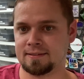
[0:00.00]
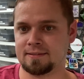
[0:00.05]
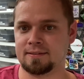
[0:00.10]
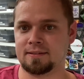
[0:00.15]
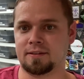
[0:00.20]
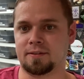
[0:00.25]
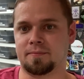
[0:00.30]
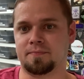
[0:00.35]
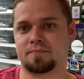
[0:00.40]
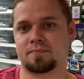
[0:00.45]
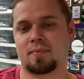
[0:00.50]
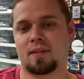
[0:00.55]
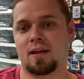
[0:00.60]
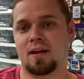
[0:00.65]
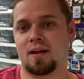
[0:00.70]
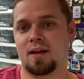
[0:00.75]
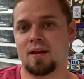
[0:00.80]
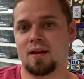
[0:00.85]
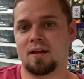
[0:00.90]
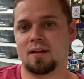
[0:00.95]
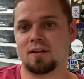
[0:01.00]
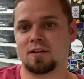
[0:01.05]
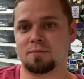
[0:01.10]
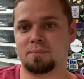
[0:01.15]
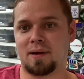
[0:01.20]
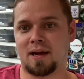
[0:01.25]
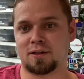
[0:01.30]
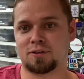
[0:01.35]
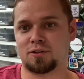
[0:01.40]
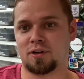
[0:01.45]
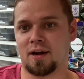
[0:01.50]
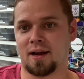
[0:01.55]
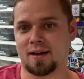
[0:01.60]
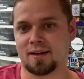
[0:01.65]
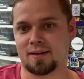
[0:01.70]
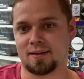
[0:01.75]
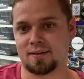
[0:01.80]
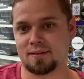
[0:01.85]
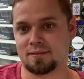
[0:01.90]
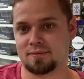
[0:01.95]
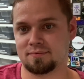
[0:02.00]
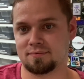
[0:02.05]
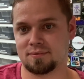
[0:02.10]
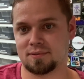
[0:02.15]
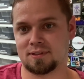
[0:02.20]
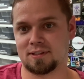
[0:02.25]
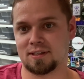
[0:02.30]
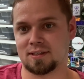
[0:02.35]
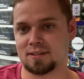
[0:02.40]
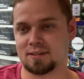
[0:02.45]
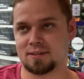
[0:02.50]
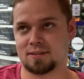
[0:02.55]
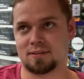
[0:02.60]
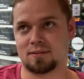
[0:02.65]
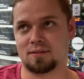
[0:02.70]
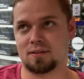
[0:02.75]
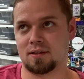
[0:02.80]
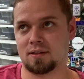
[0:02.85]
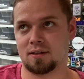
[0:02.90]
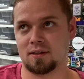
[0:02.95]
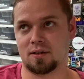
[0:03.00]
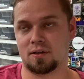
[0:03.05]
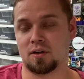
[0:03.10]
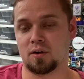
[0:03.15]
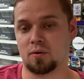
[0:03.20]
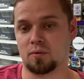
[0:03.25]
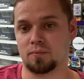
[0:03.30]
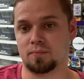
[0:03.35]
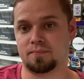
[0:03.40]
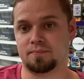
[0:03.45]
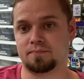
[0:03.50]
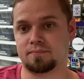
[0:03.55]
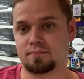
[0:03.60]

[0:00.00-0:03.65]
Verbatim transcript: Let's backtrack. Six, uh, no,